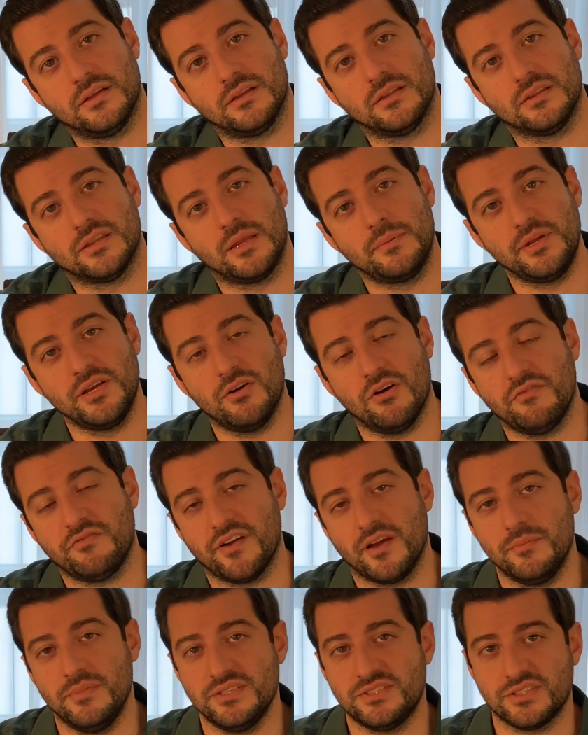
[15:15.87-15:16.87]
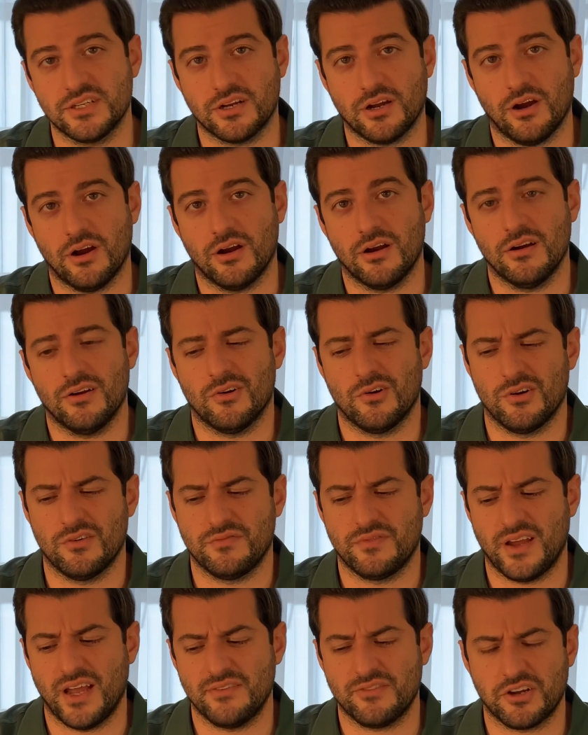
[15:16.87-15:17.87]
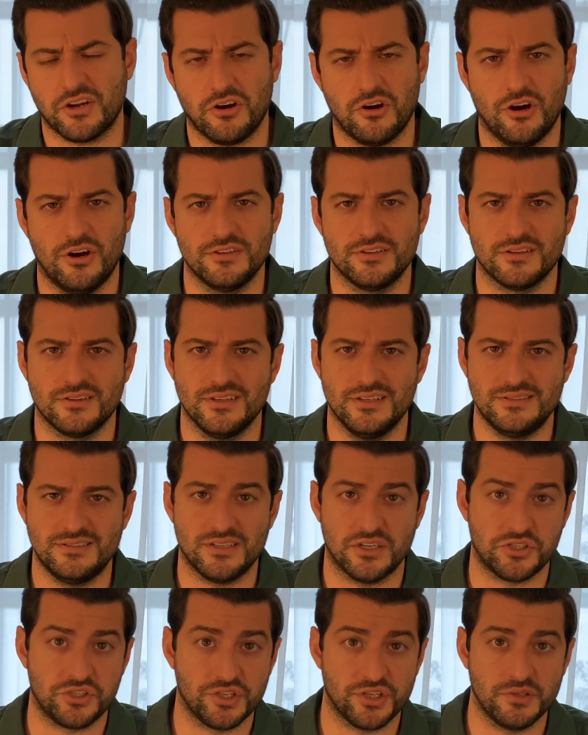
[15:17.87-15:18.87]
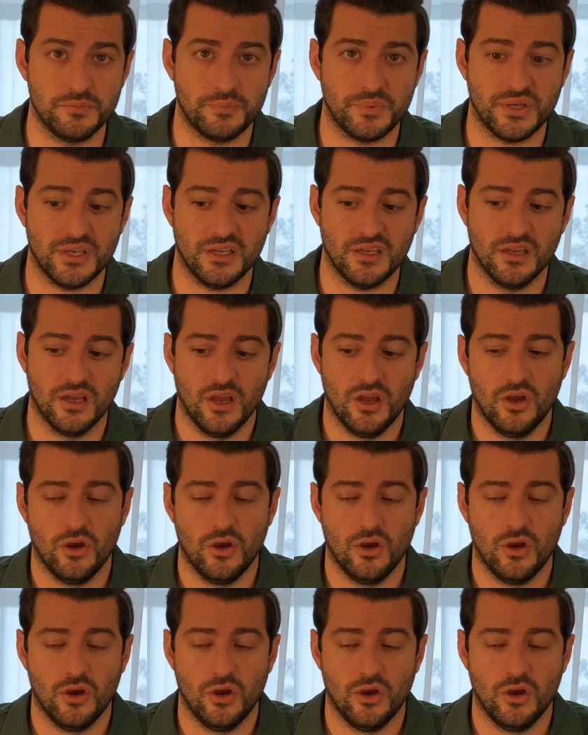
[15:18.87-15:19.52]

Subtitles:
Let me know if I missed a car, or if I have a car on the list that shouldn't be,